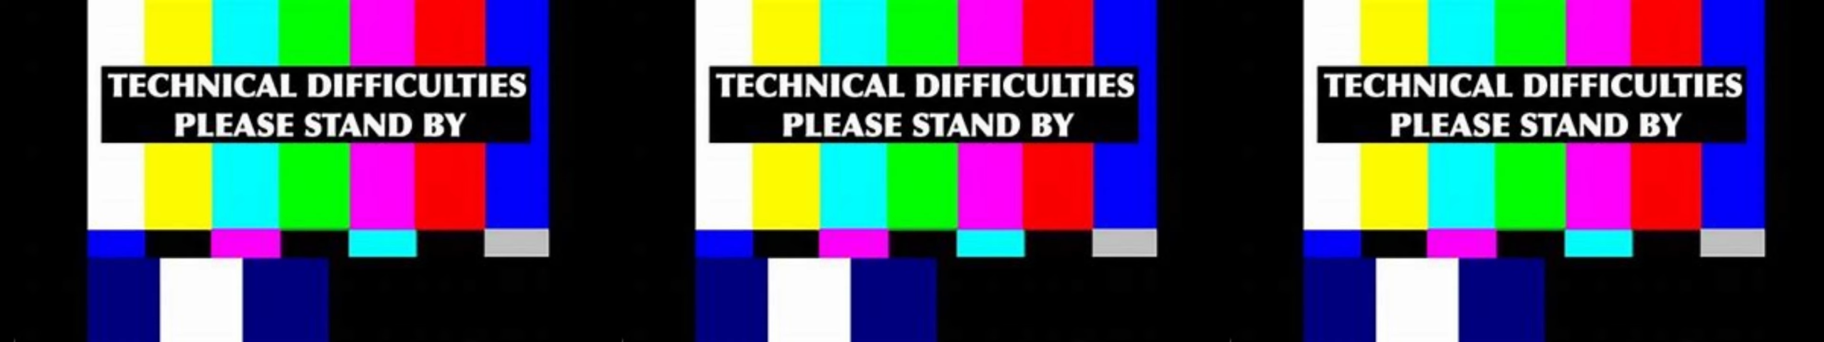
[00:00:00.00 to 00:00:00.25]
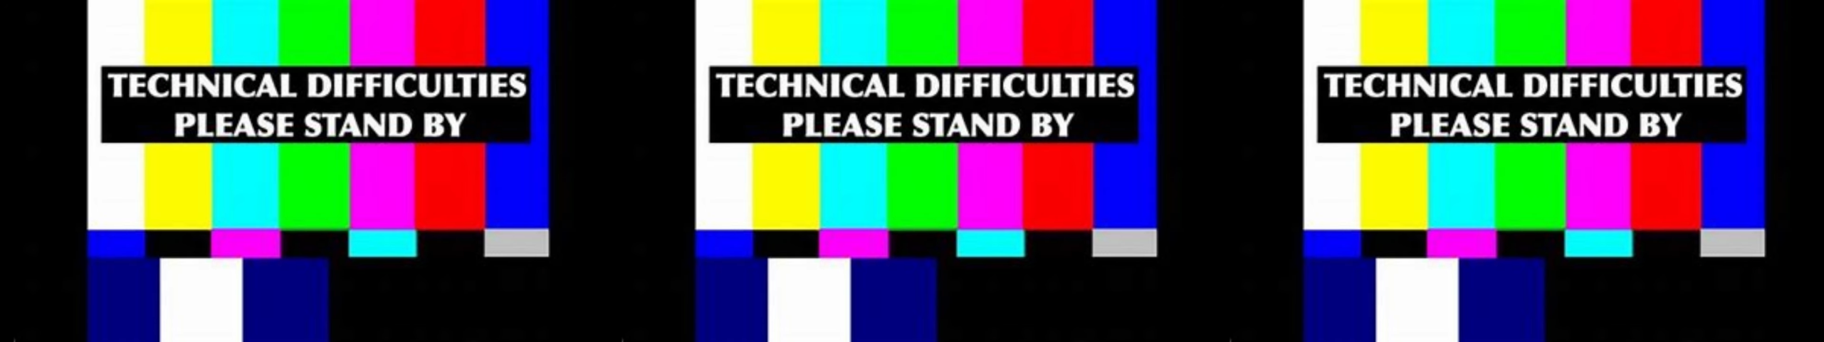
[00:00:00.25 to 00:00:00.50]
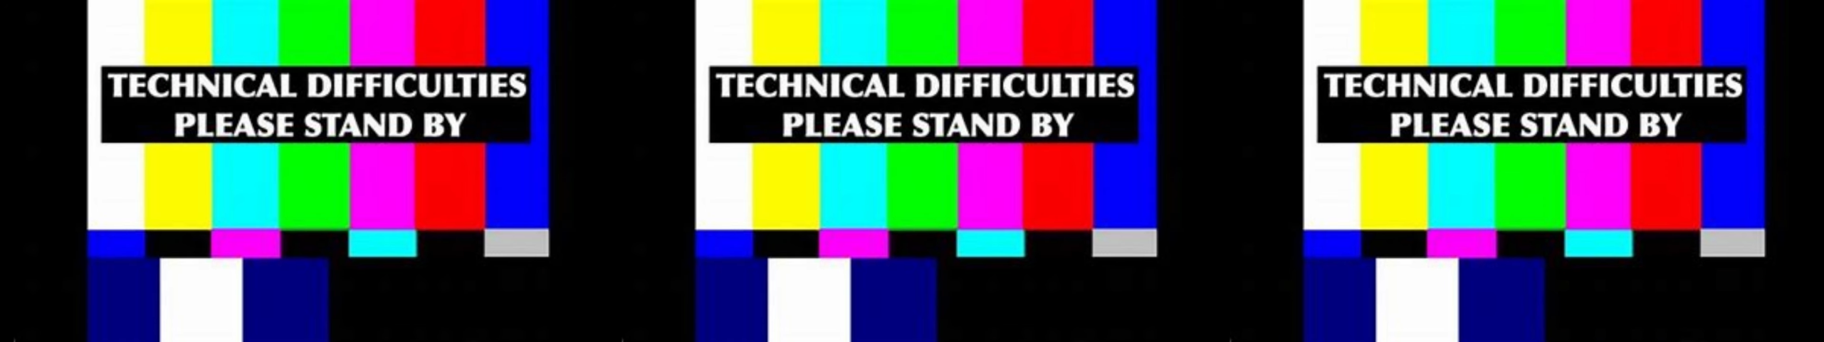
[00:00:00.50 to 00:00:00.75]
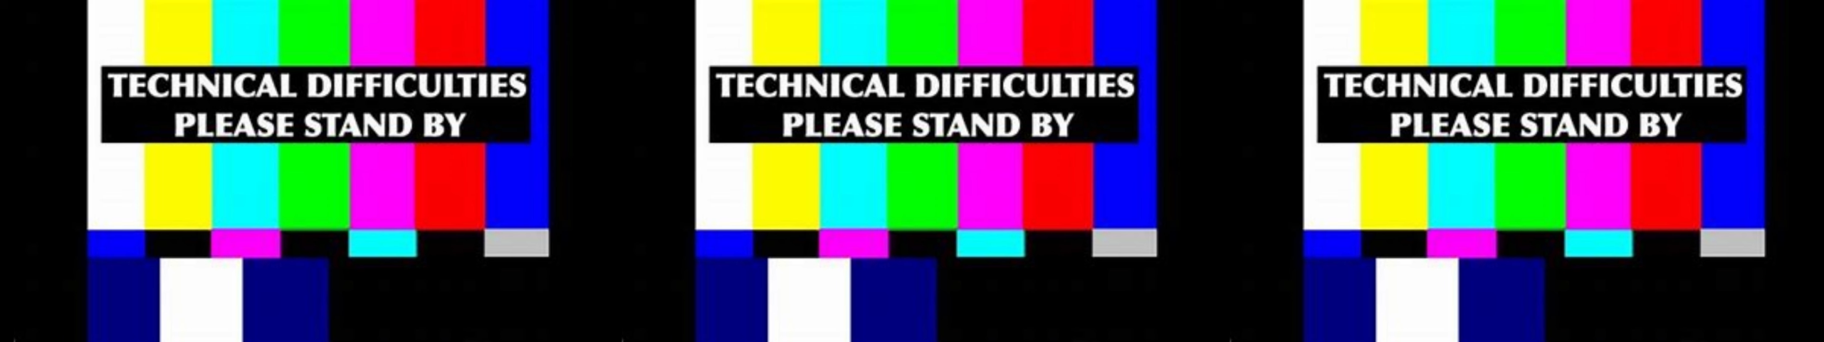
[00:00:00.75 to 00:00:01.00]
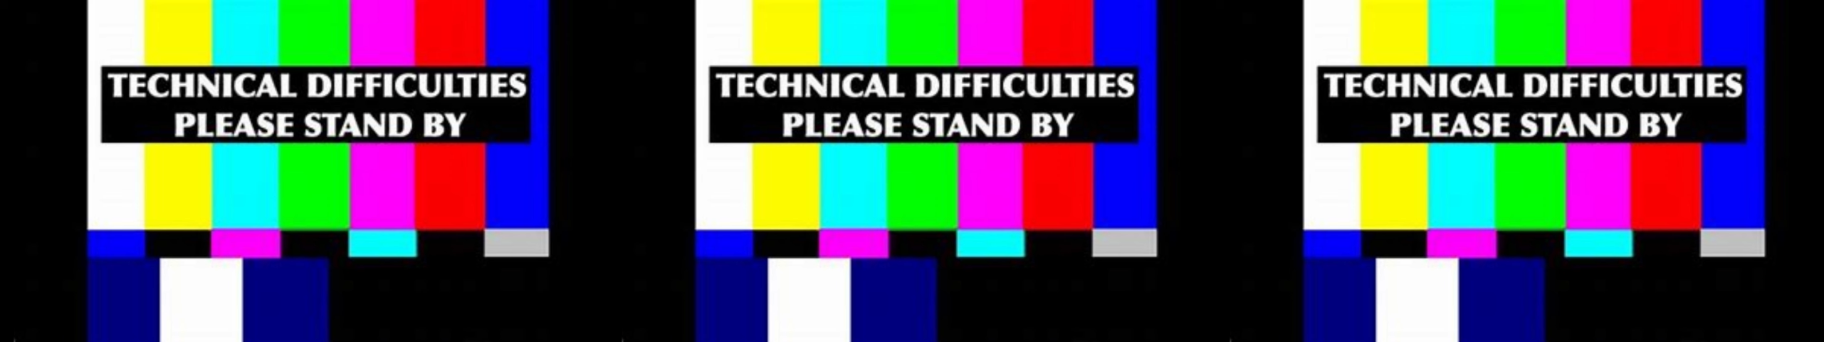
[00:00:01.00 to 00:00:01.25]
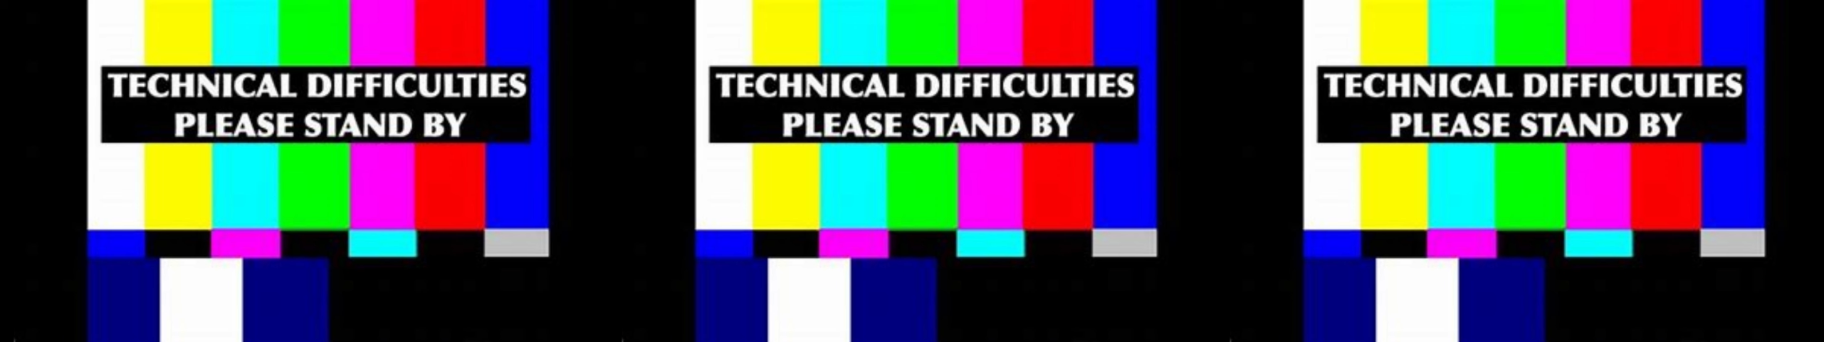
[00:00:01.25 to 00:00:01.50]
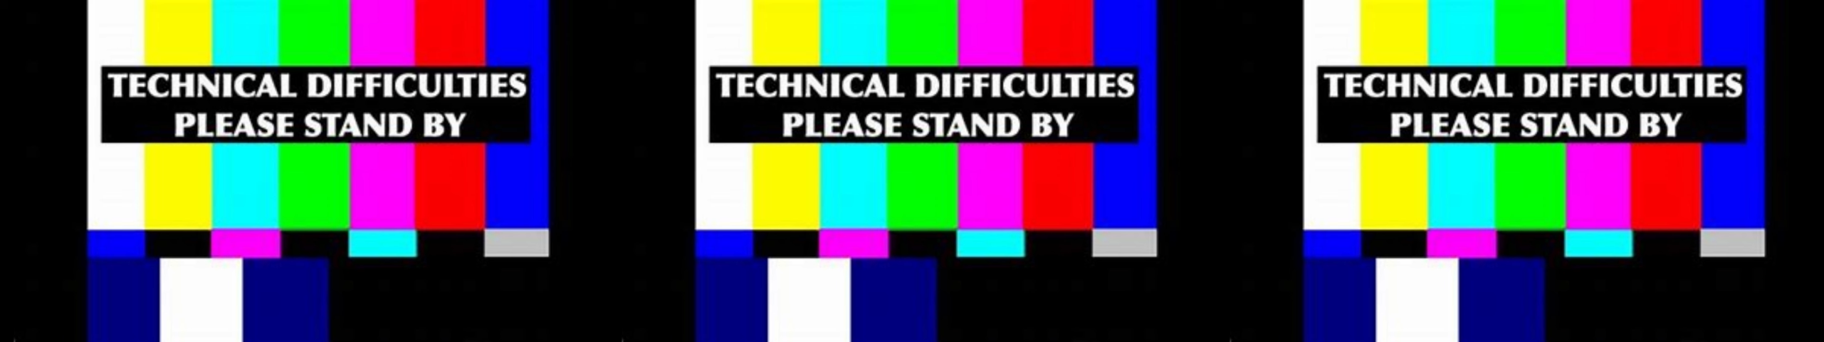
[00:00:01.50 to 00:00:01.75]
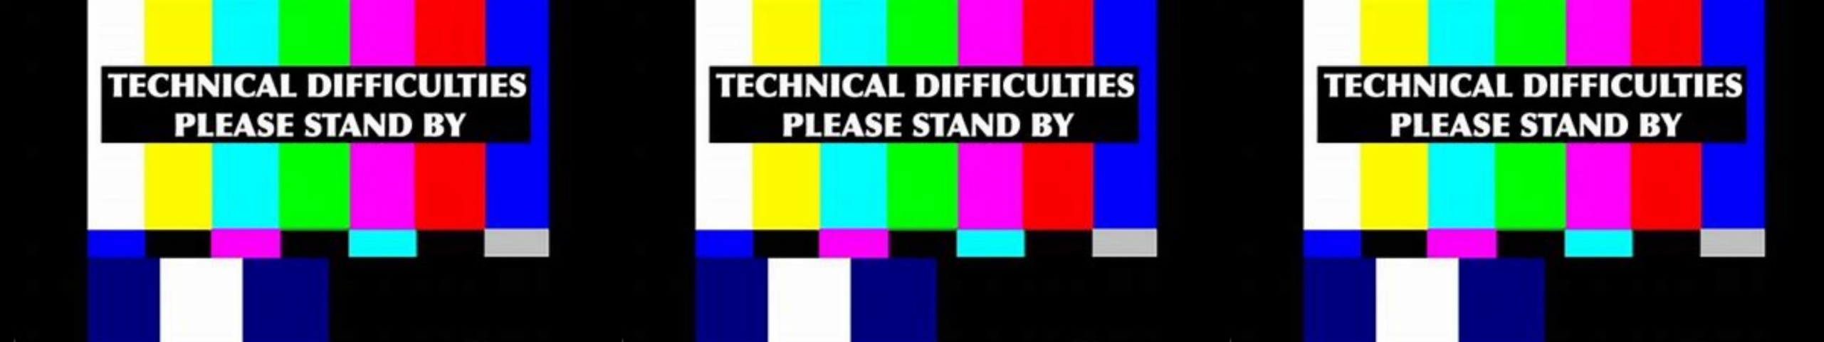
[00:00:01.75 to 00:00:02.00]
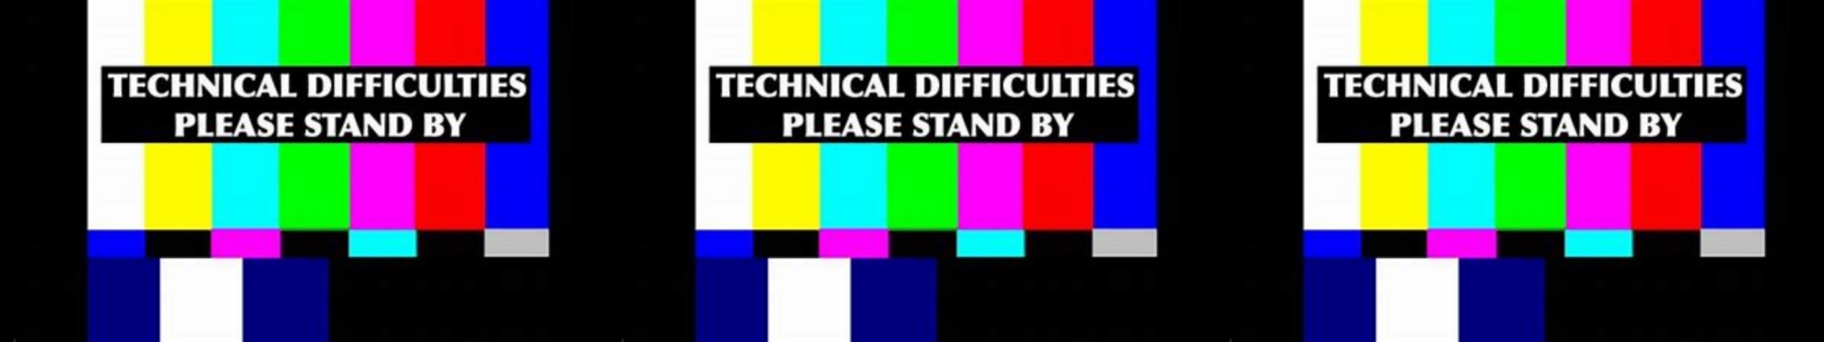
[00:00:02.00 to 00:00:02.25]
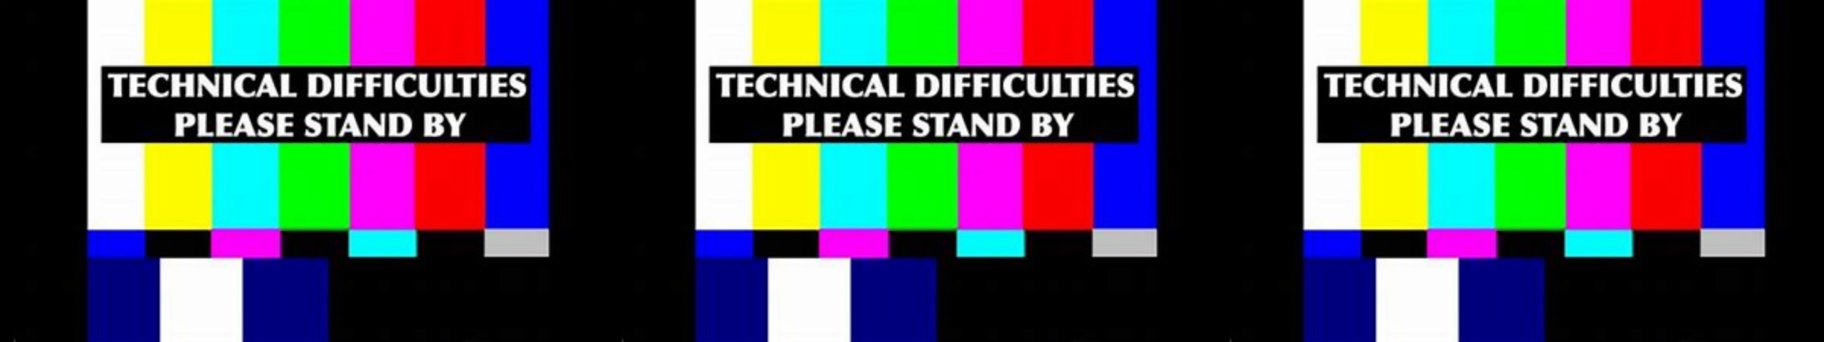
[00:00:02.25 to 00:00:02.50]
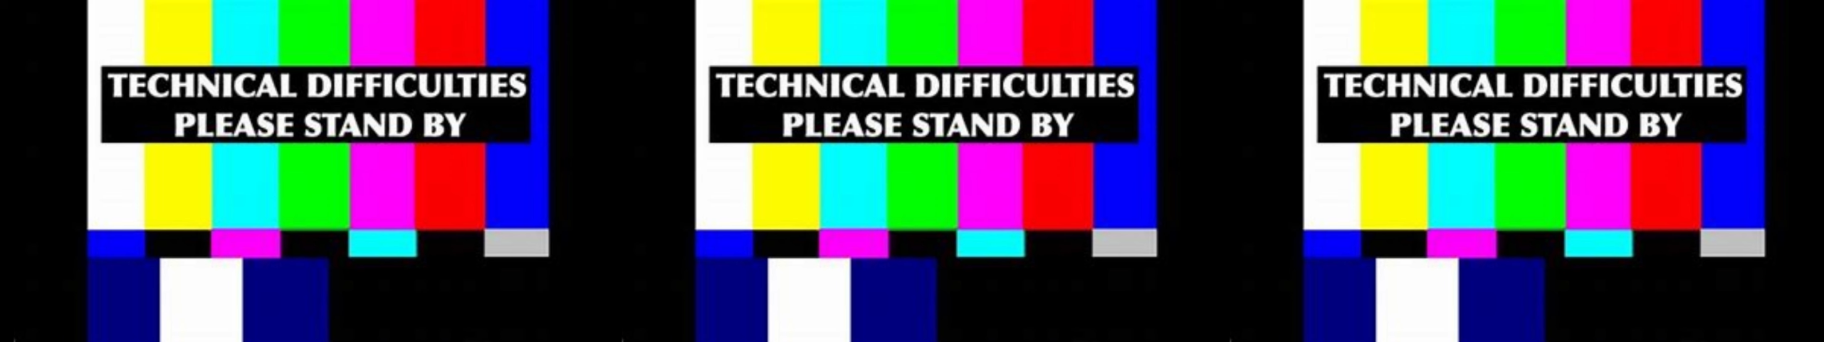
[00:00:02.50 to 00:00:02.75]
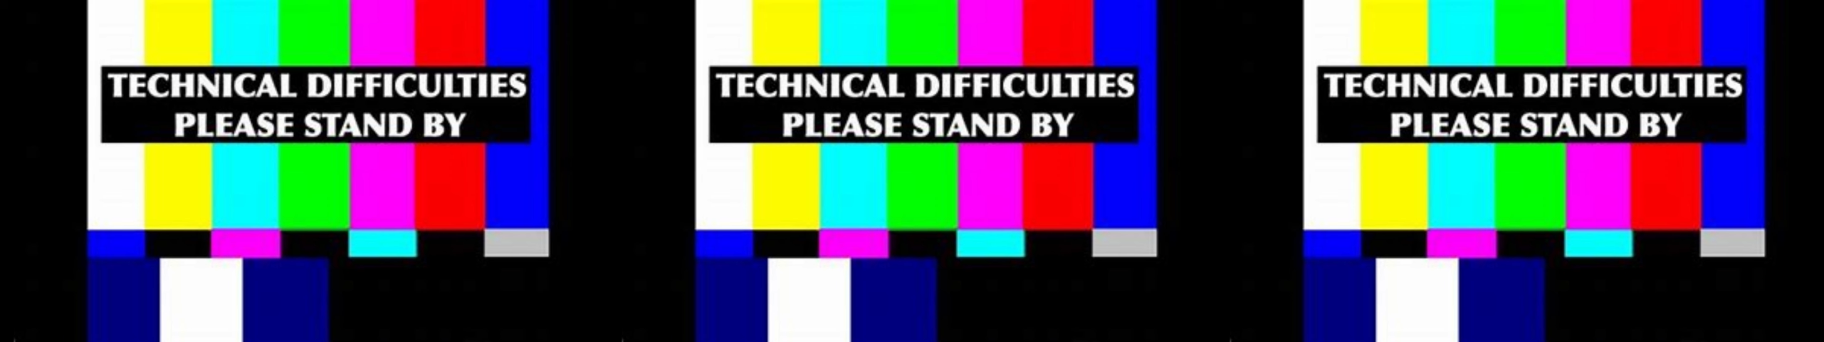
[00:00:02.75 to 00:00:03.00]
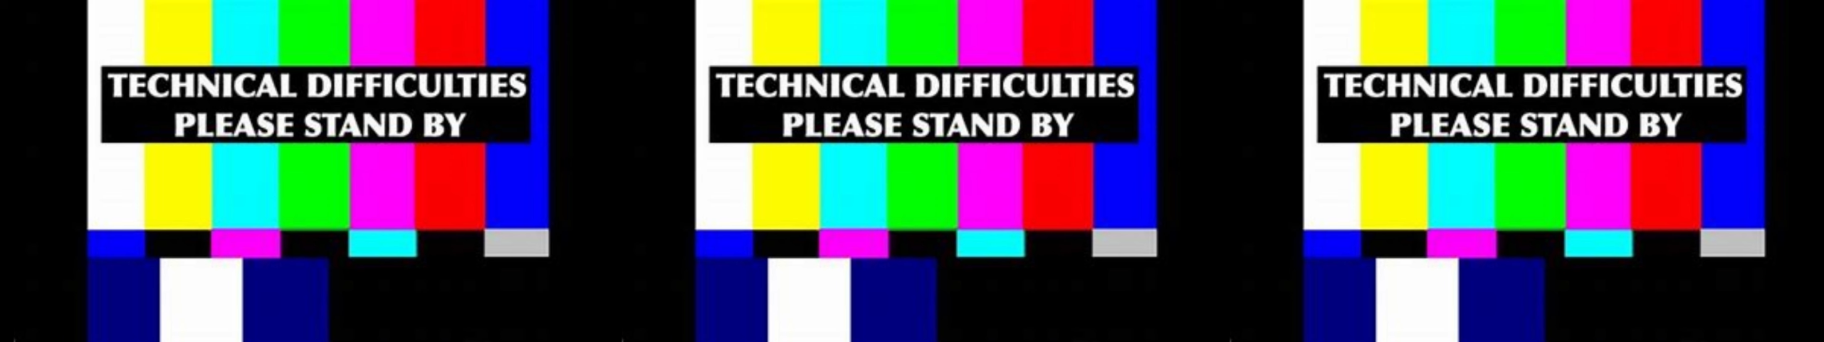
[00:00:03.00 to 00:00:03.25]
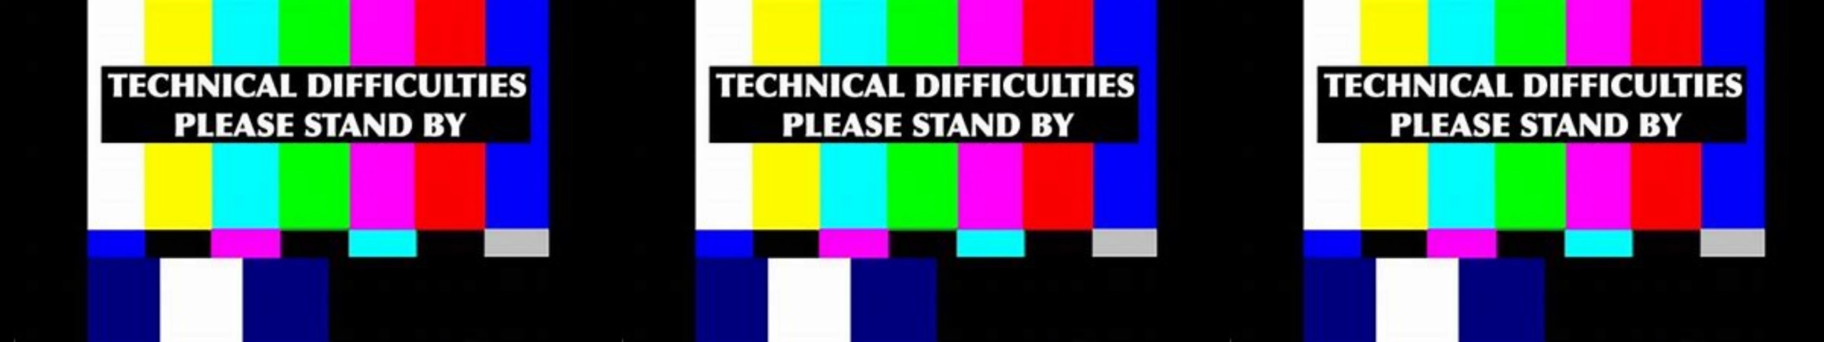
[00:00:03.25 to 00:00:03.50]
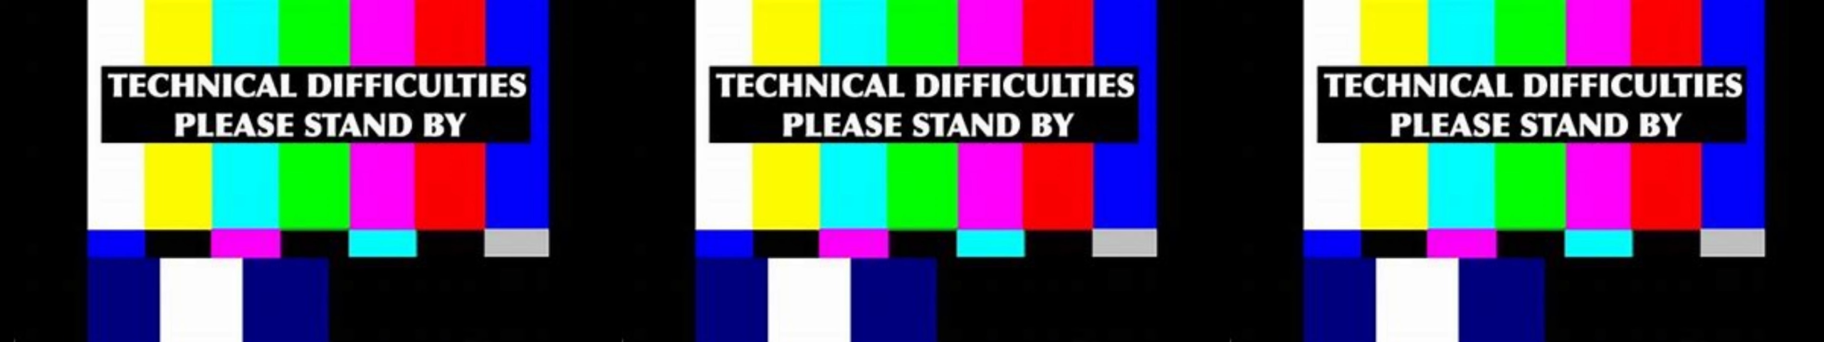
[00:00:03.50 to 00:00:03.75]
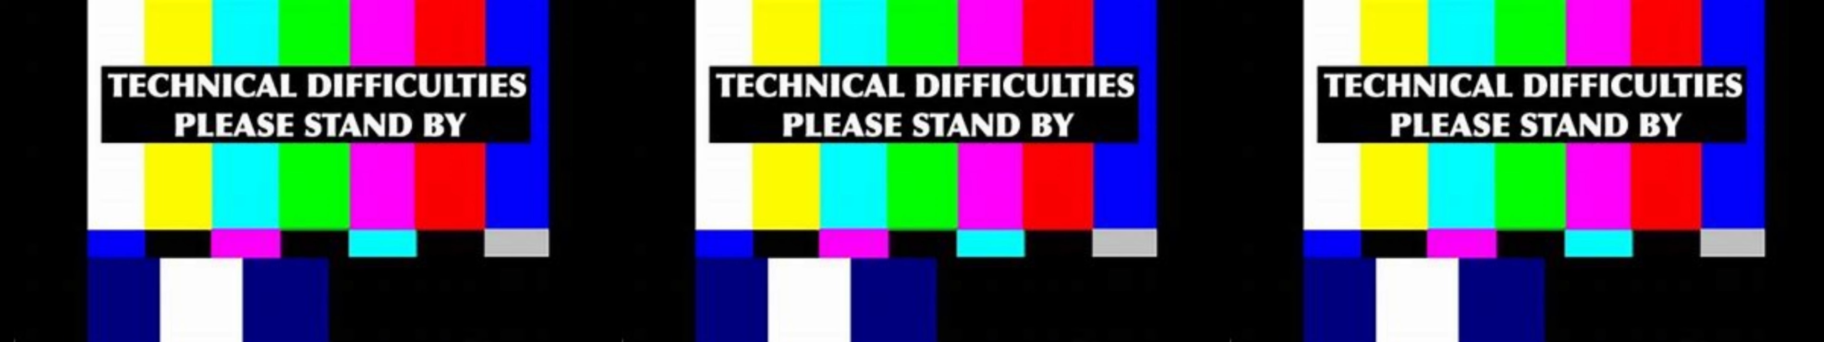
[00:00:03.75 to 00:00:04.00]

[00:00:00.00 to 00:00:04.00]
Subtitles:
(no speaker visible)